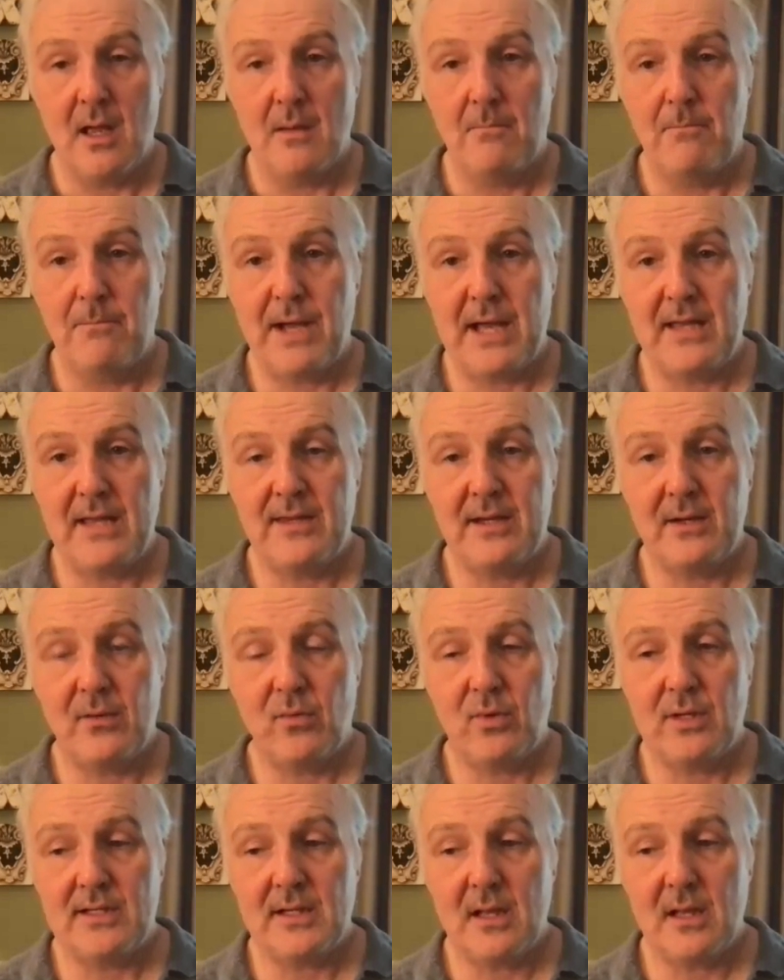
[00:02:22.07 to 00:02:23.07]
But there
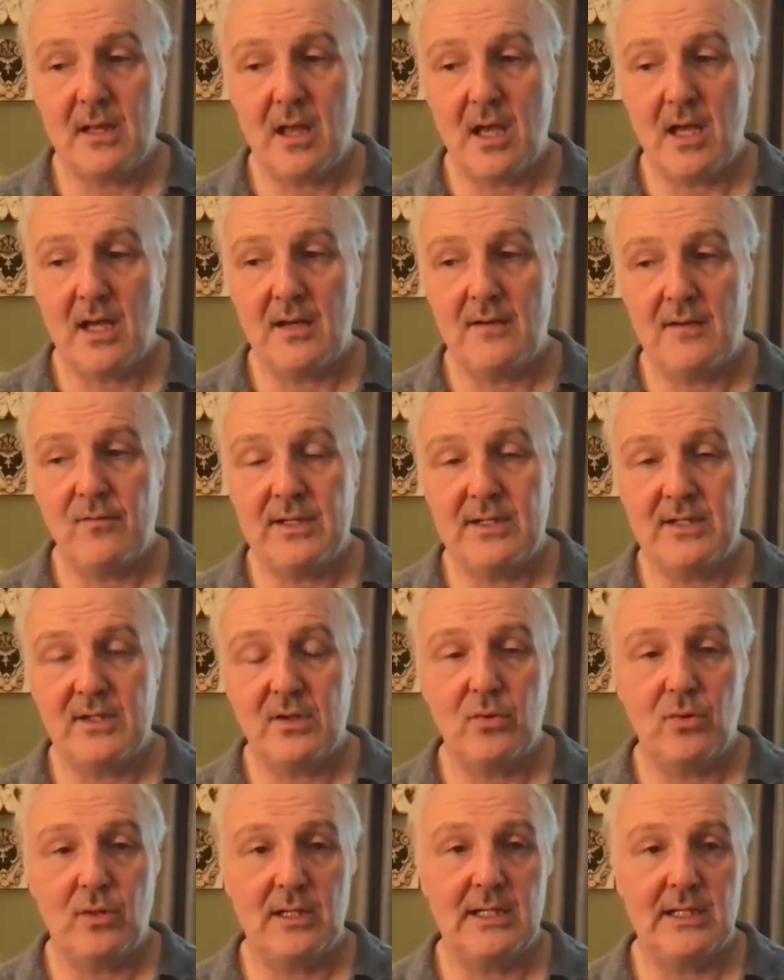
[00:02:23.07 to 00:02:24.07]
was a lot of
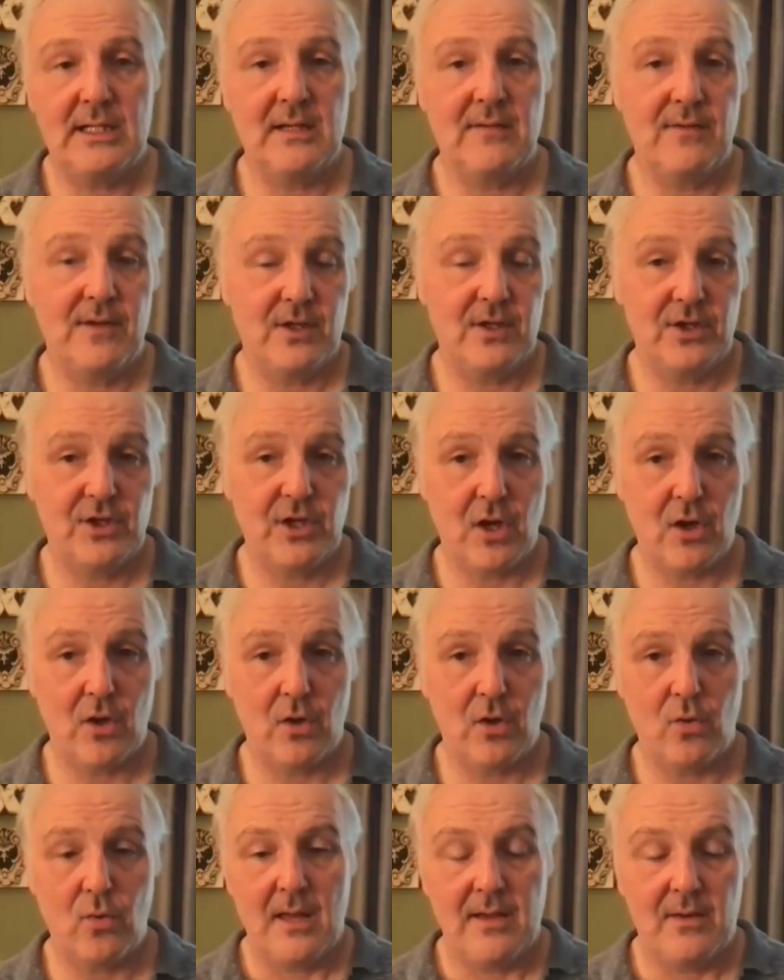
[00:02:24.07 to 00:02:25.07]
retooling of the
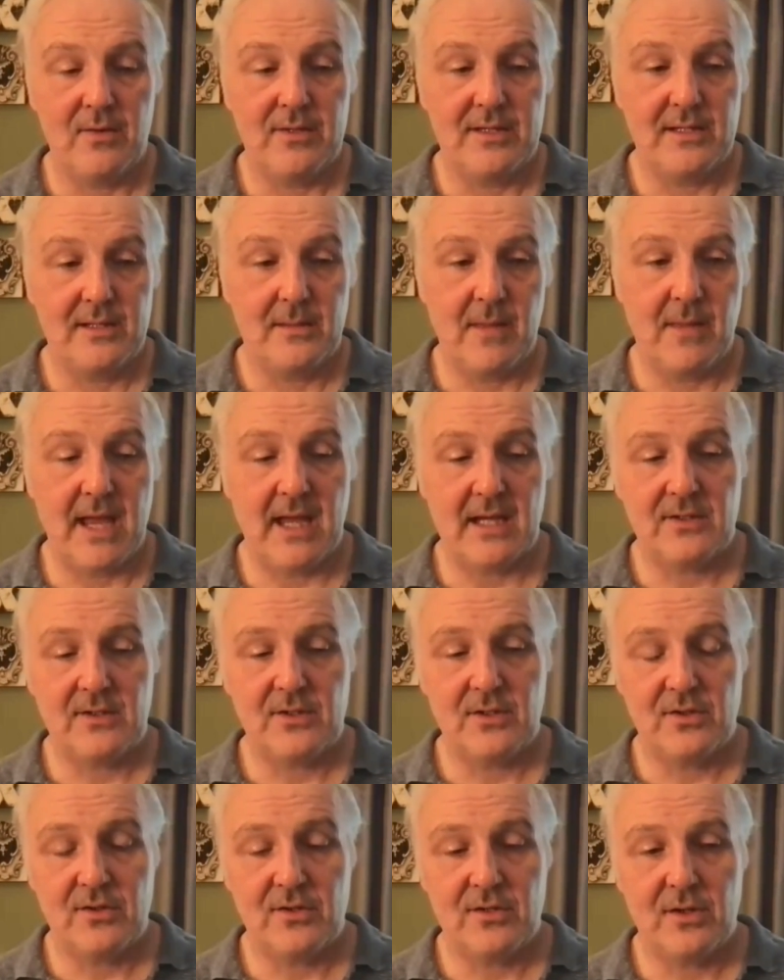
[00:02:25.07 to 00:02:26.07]
show. There were some
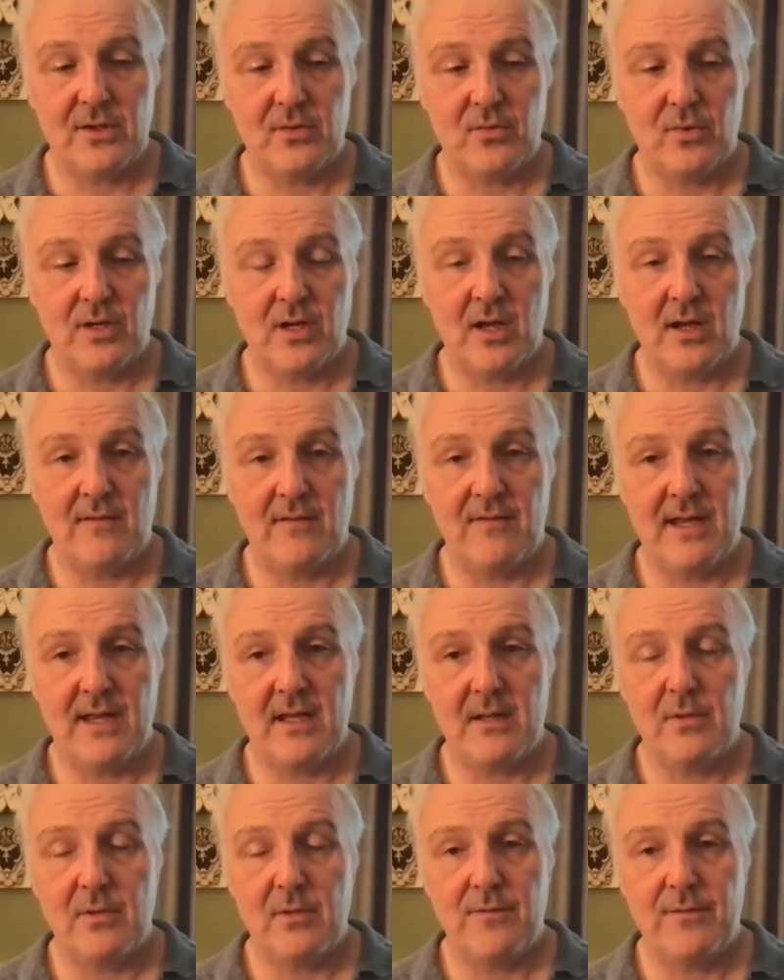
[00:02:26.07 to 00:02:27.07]
actors who were not
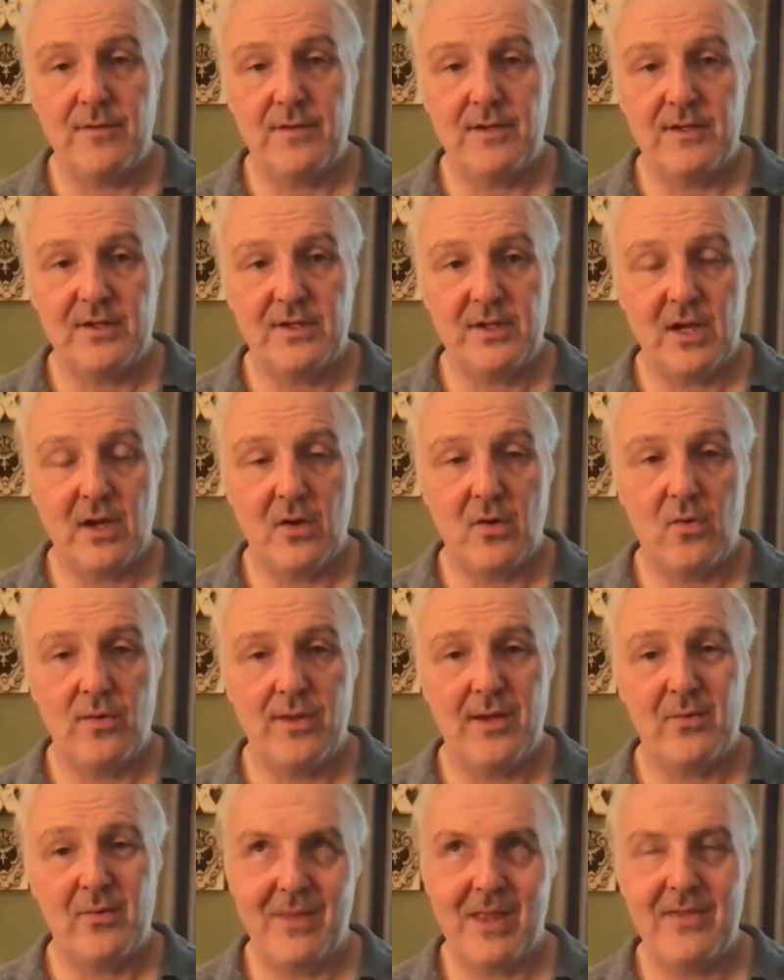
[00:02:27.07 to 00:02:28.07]
available for the show.
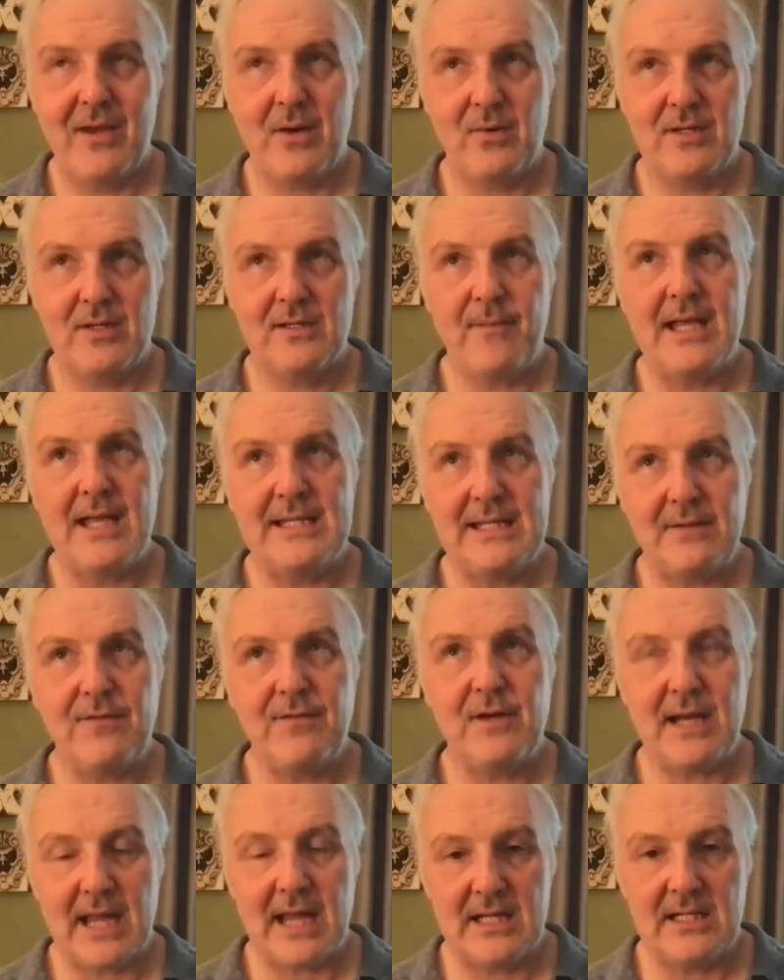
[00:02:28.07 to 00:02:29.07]
There was a
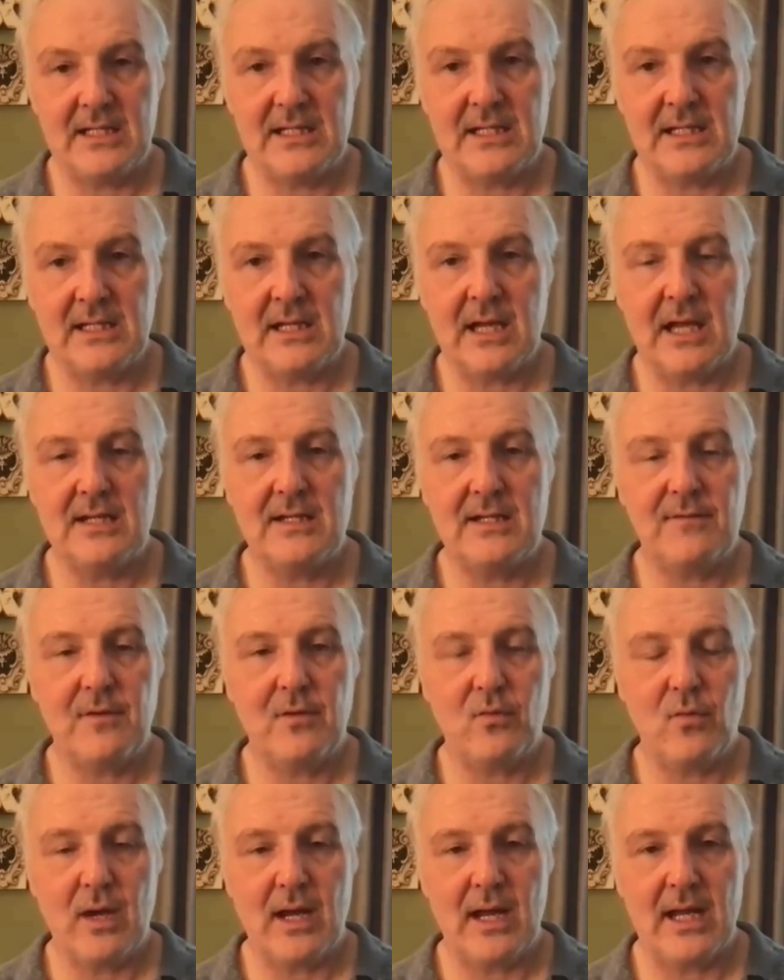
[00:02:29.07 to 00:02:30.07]
different ending, a different
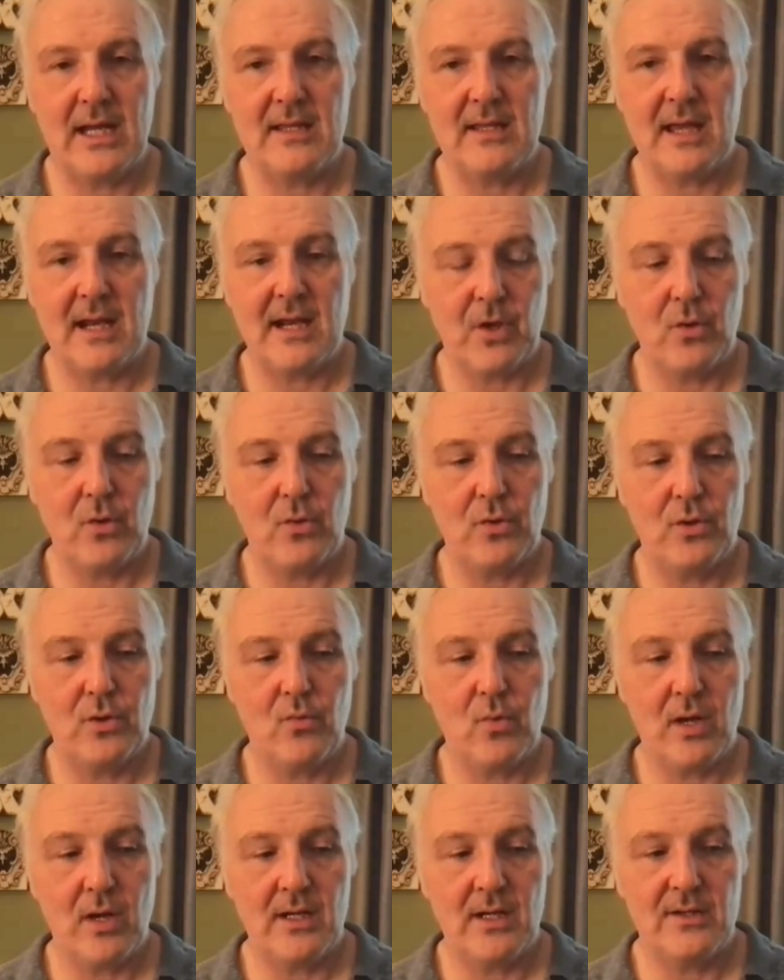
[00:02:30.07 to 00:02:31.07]
way that Hulu
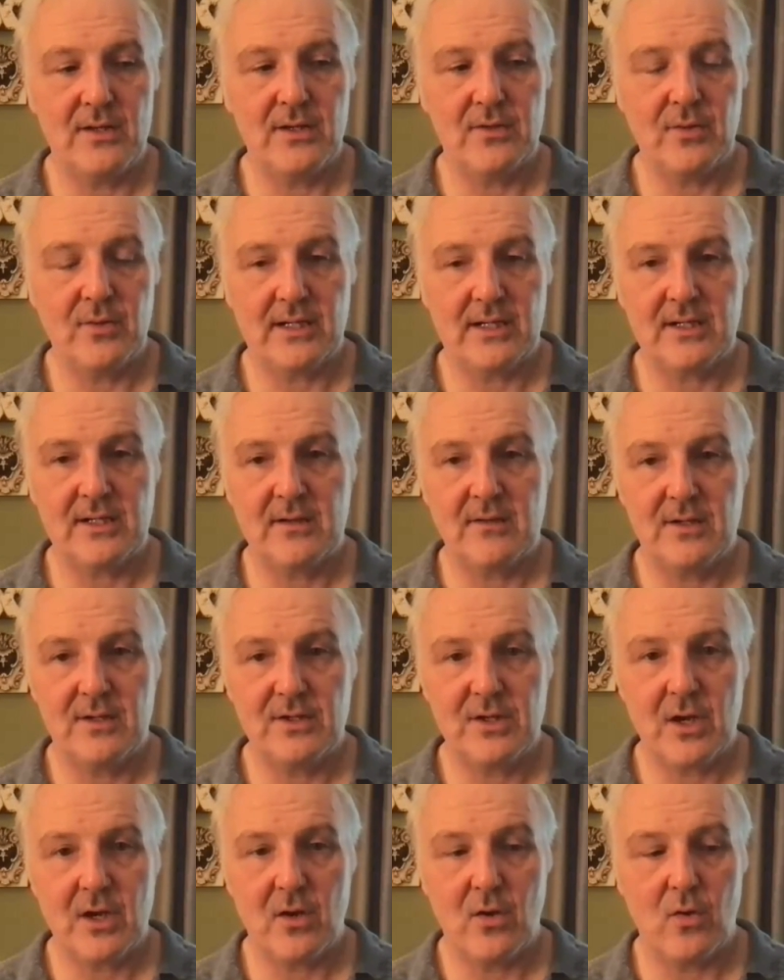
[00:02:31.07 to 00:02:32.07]
wanted the direction of the
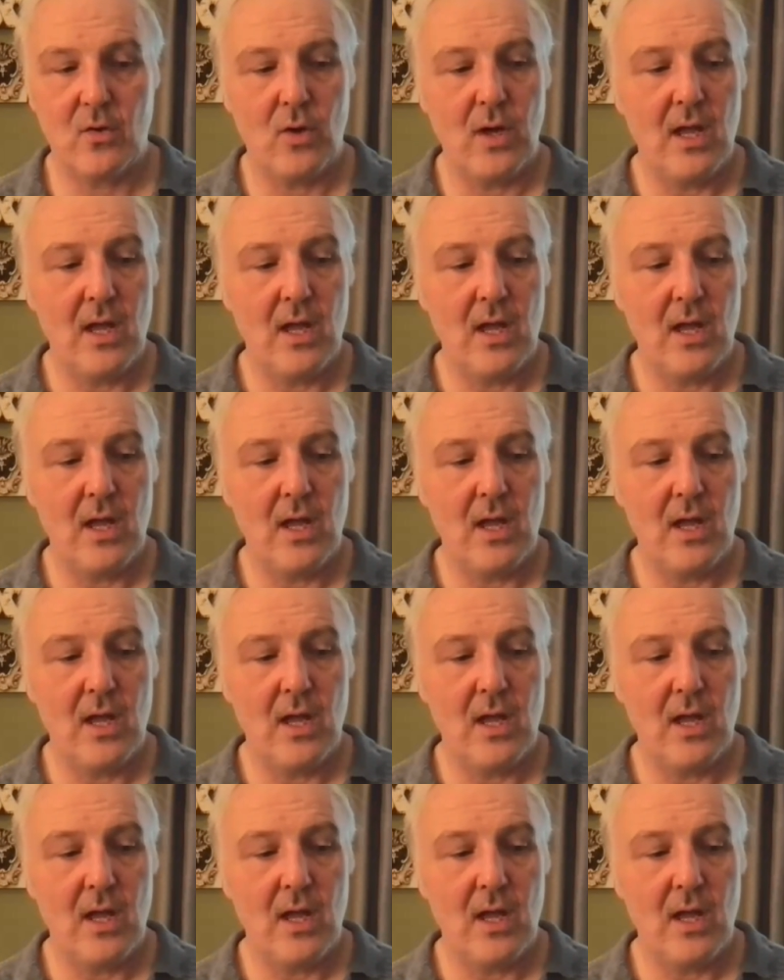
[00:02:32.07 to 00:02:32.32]
show.